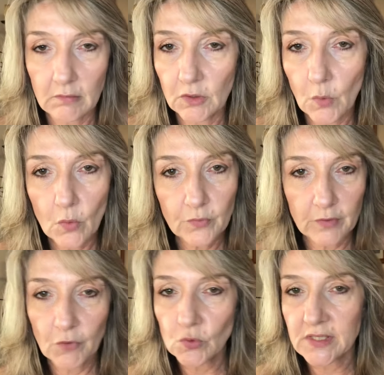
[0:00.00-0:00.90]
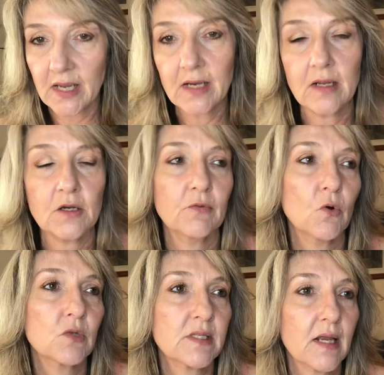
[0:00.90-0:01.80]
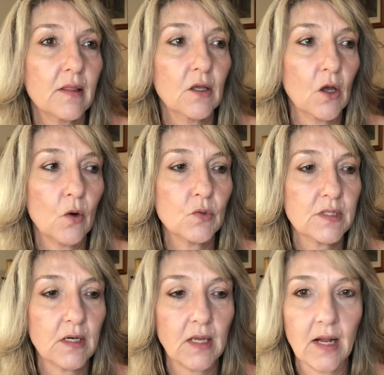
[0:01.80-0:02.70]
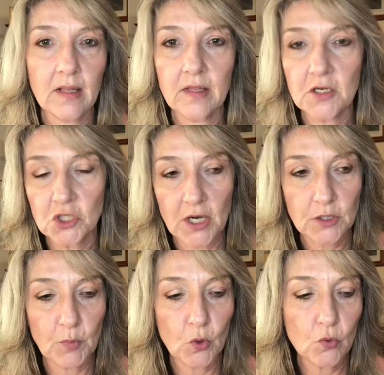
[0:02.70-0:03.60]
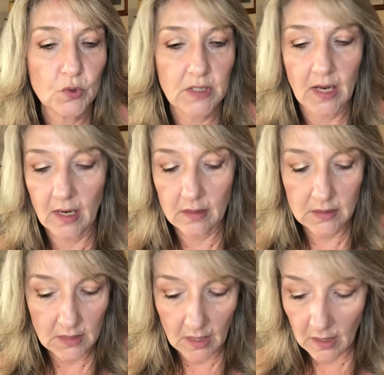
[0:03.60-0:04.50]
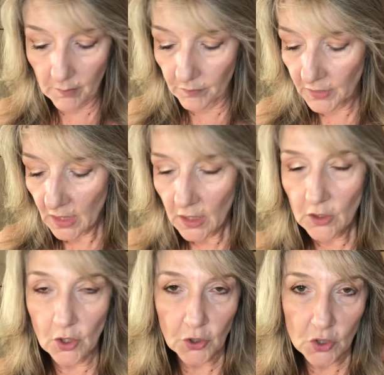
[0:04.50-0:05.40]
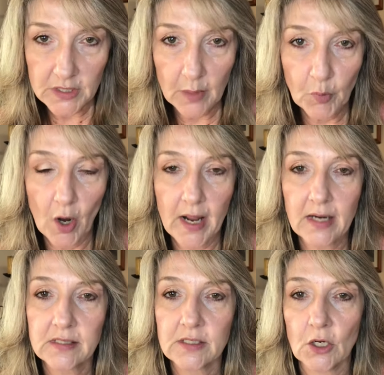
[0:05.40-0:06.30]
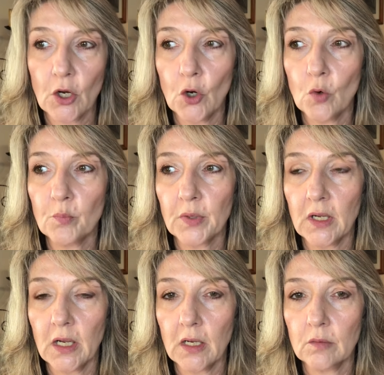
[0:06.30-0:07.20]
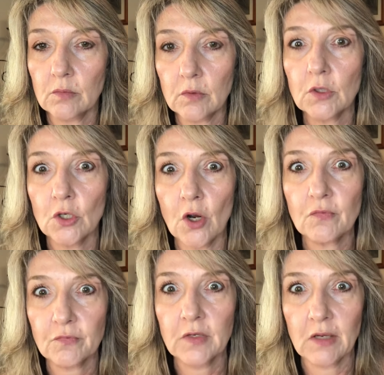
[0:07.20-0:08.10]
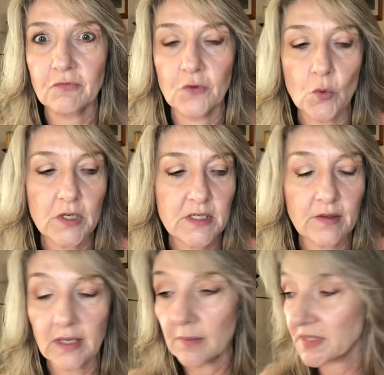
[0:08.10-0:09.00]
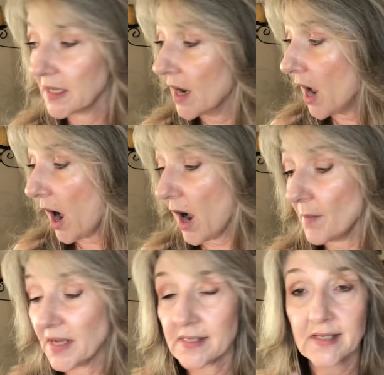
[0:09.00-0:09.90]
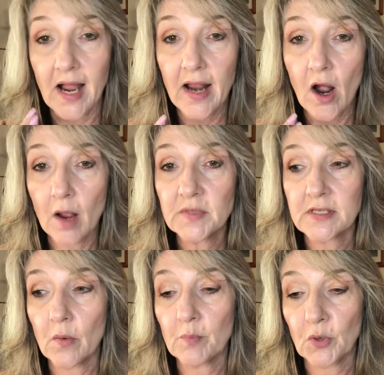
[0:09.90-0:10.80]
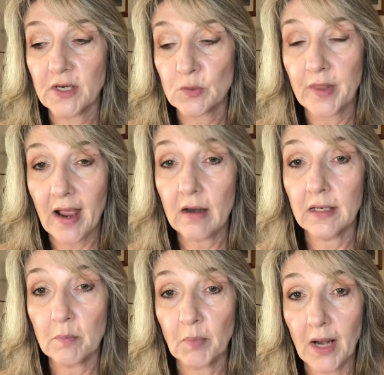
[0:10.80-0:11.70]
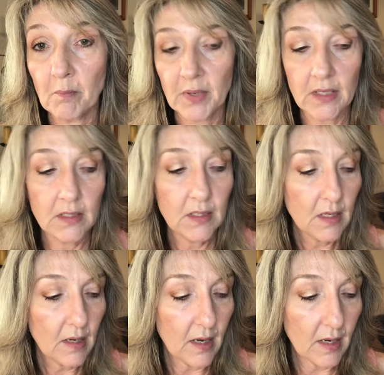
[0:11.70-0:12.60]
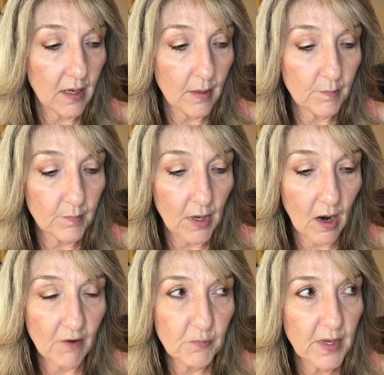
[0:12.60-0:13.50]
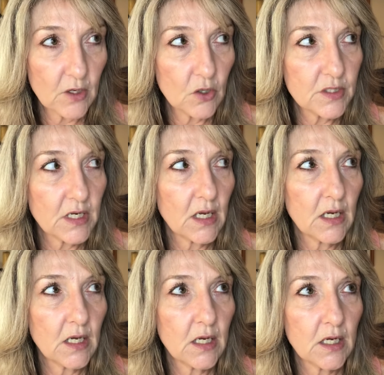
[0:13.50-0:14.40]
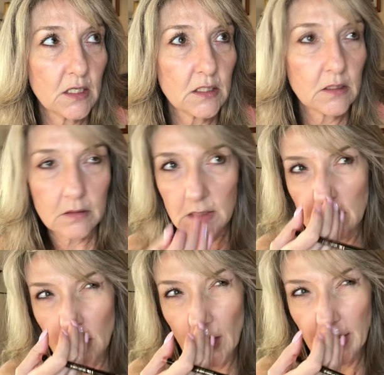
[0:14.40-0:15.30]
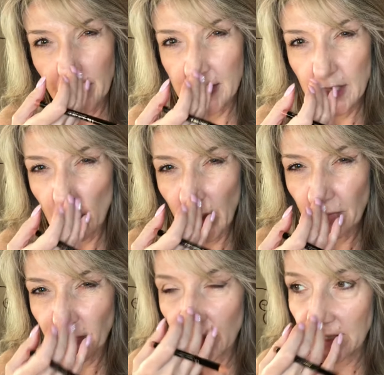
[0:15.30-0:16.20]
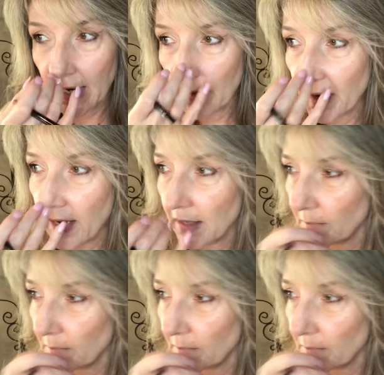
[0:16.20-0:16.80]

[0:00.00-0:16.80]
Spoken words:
You've all seen it. You've all seen the girls that are getting the injectables and you know, using products to help you know, give fullness to the lips. I must say, I'm so impressed with our lip plumper. I've been using it since earlier this year when it first came out.